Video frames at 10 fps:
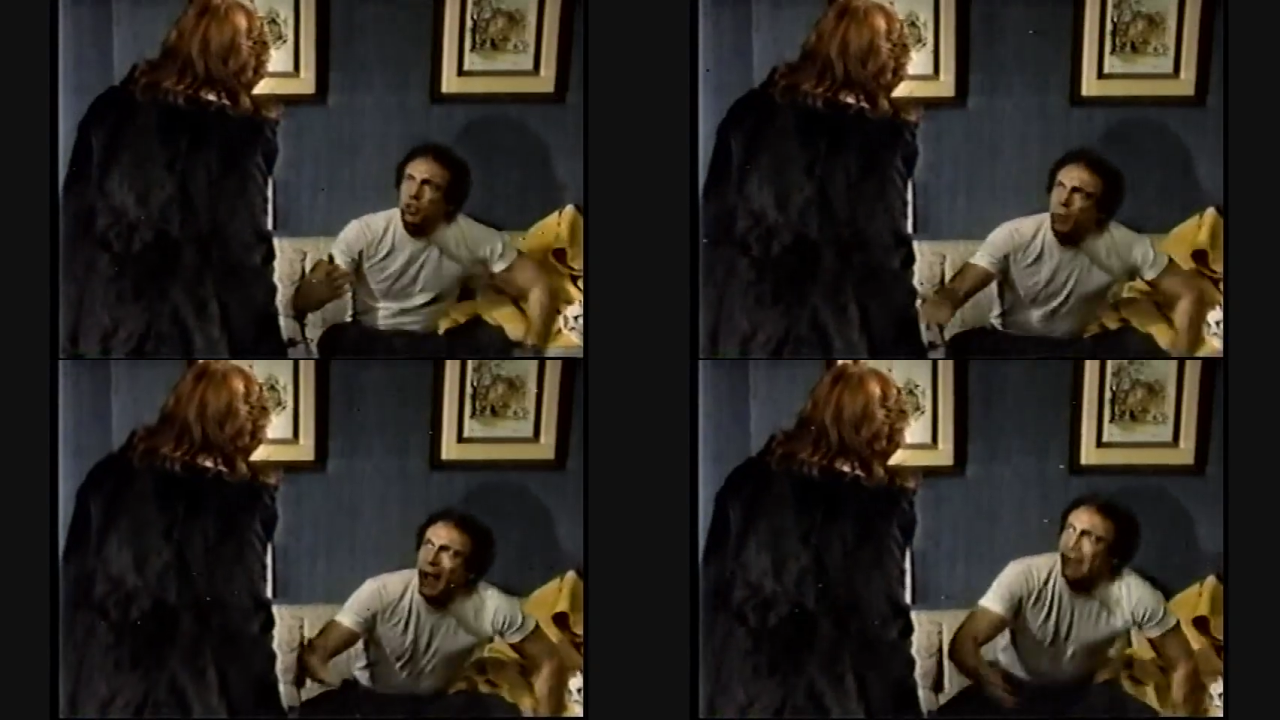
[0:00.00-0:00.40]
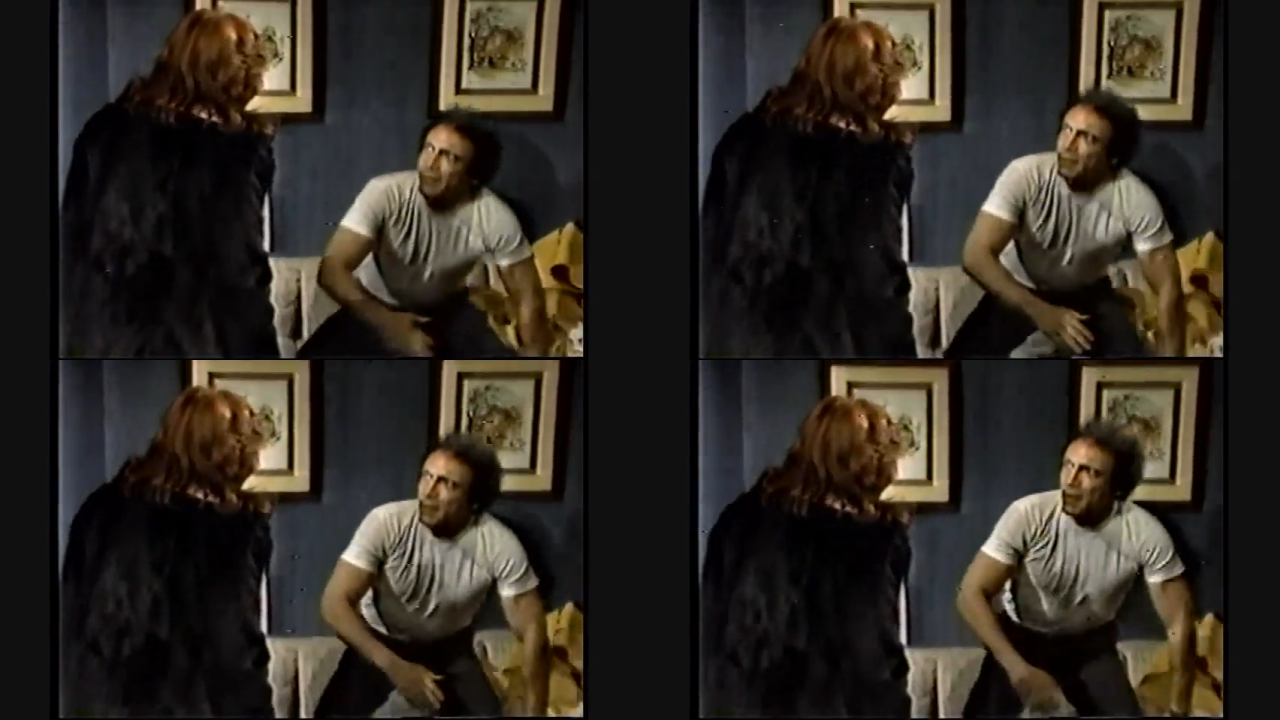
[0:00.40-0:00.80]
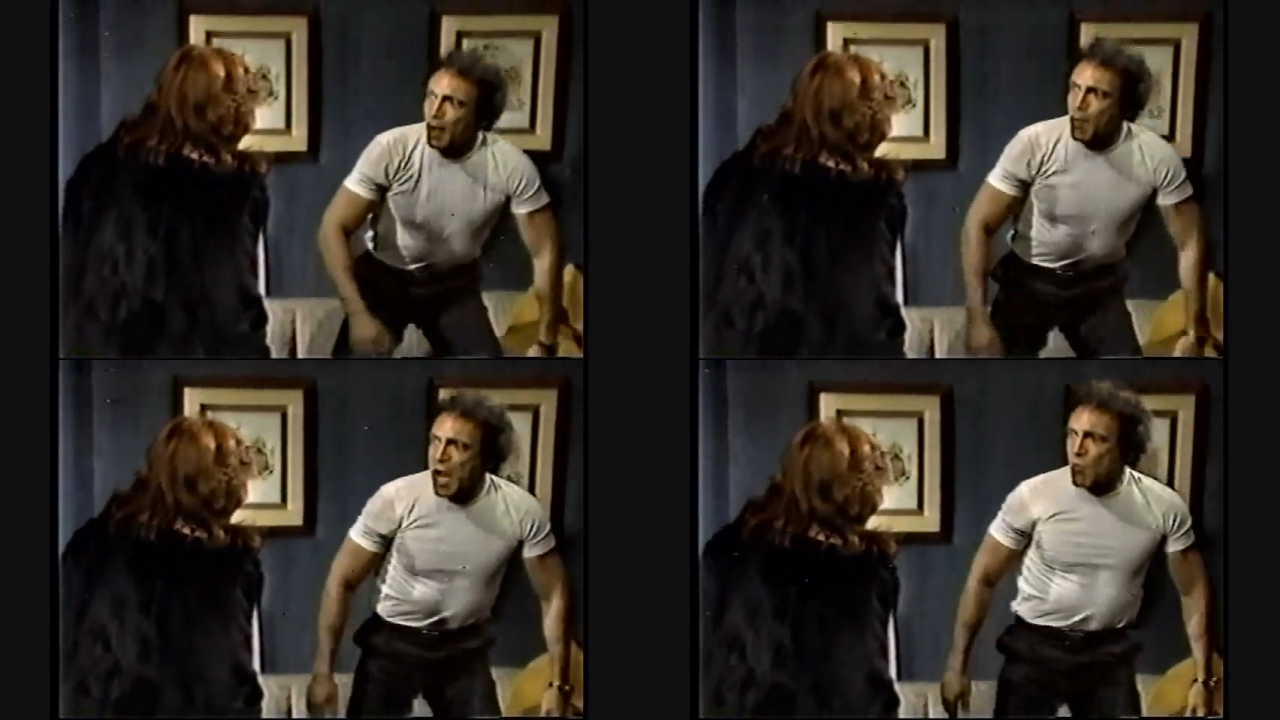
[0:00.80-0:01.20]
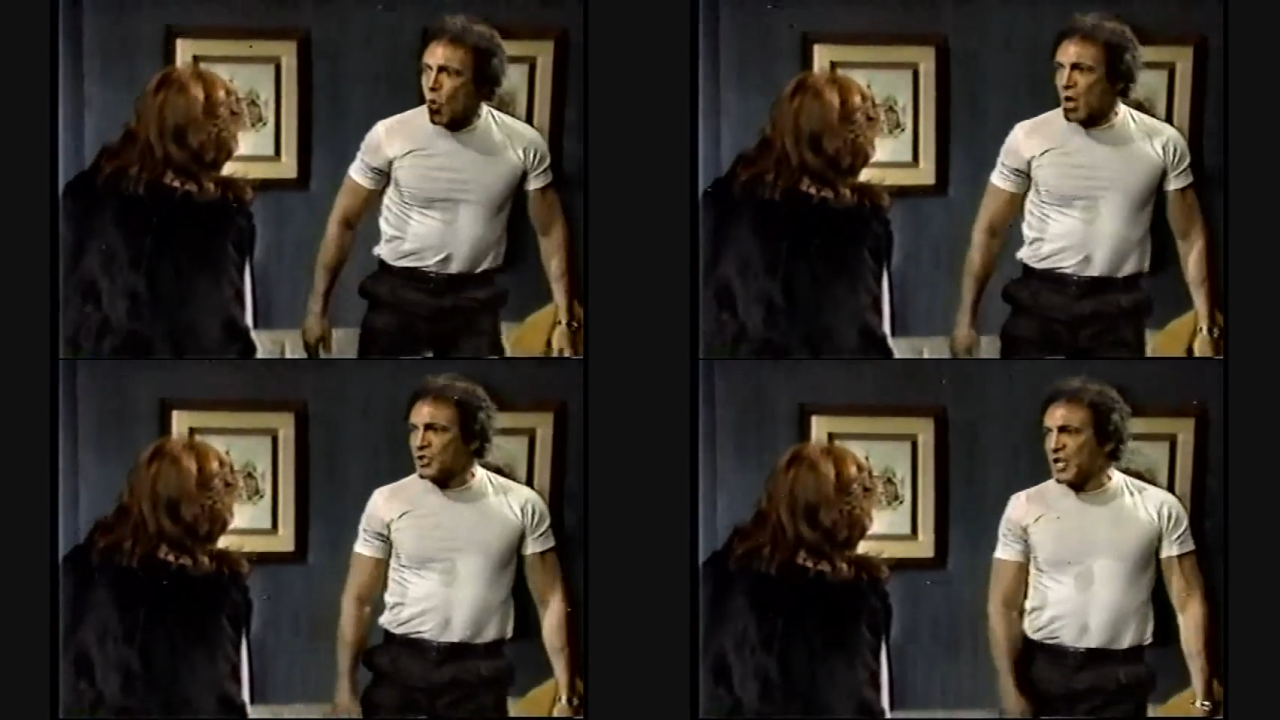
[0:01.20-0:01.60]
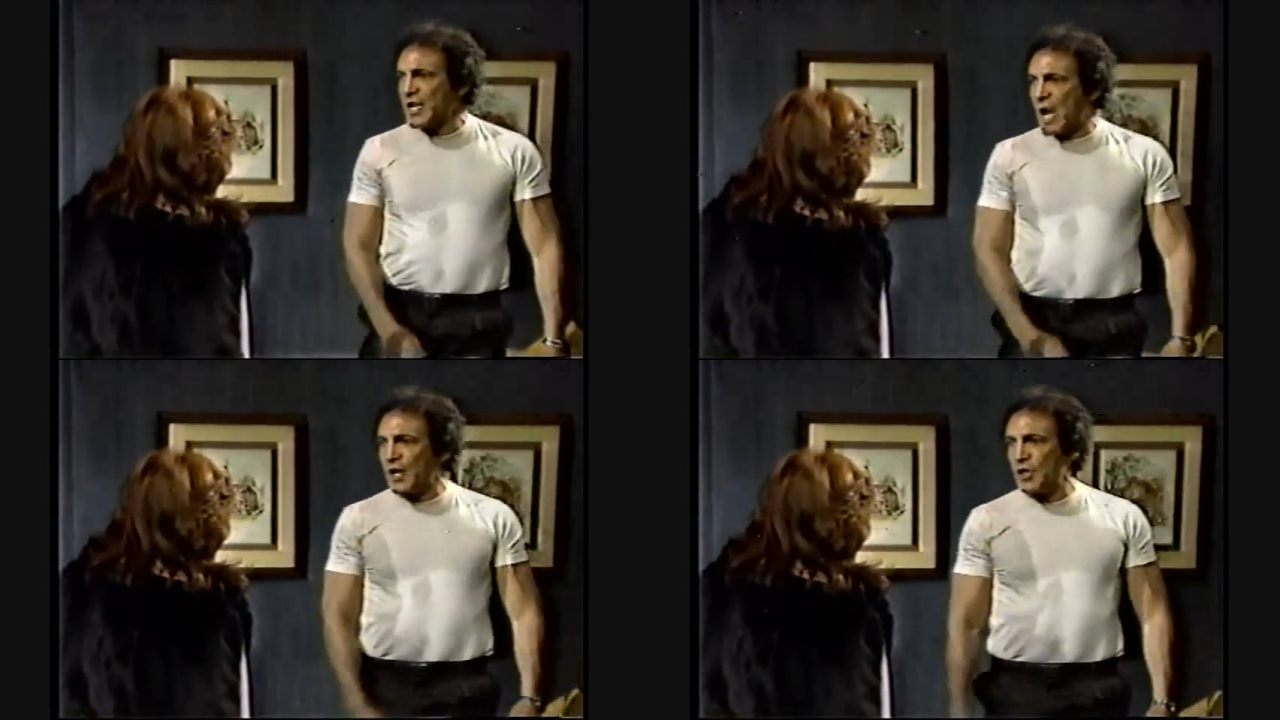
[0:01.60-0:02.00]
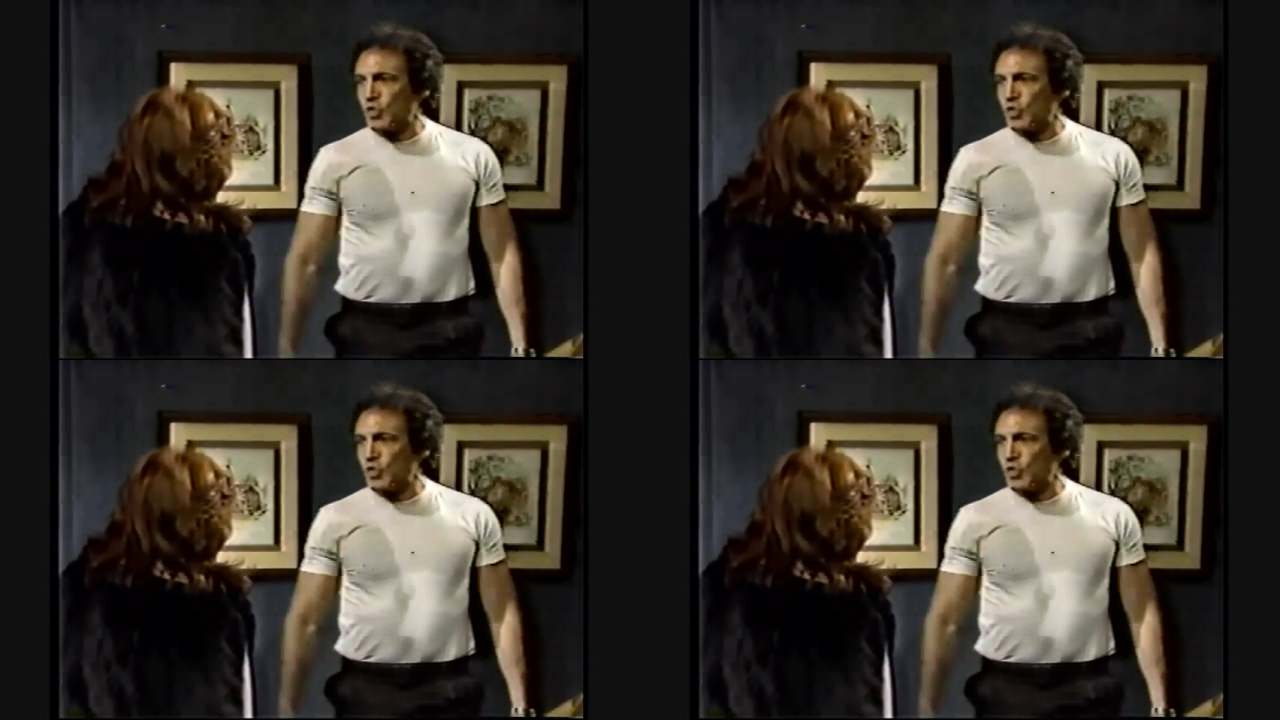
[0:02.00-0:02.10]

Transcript: what do you expect? A man walks